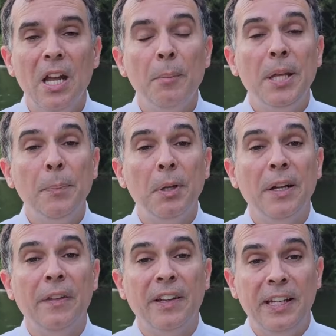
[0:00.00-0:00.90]
People
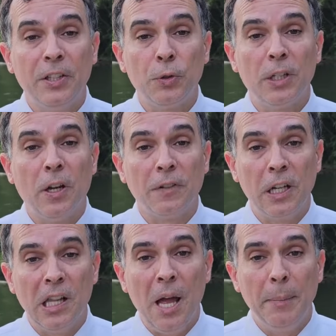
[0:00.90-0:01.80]
in the District of
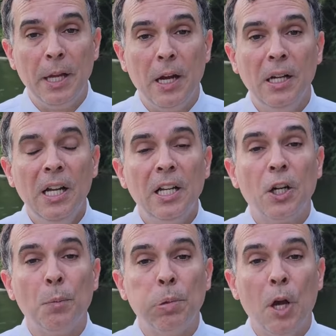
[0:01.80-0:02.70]
Columbia
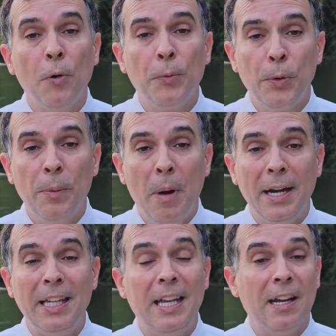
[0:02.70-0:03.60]
could blow through the
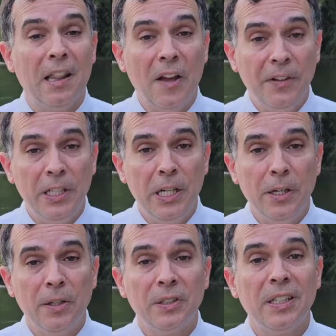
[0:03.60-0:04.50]
money in 11
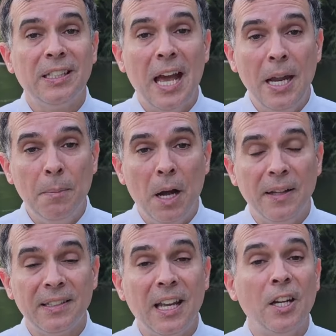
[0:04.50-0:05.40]
years, 10
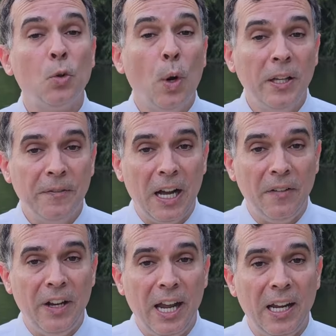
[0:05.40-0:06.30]
months, and
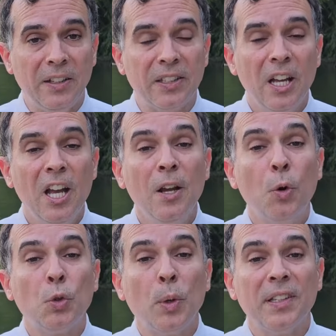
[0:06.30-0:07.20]
25 days,
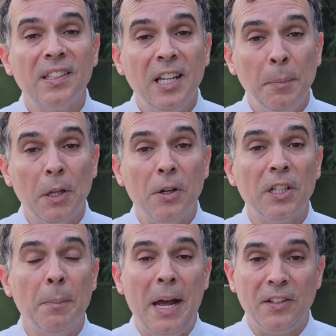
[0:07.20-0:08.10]
which was similar
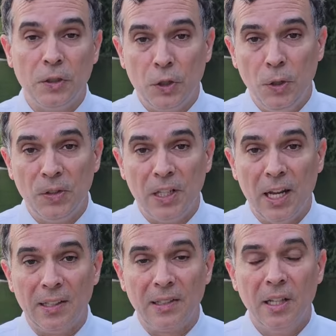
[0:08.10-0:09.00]
to
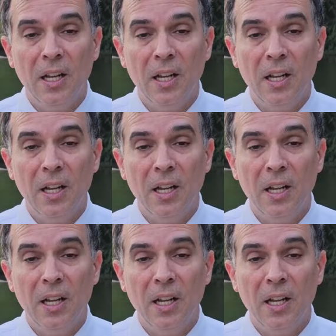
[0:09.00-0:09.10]
Massachusetts.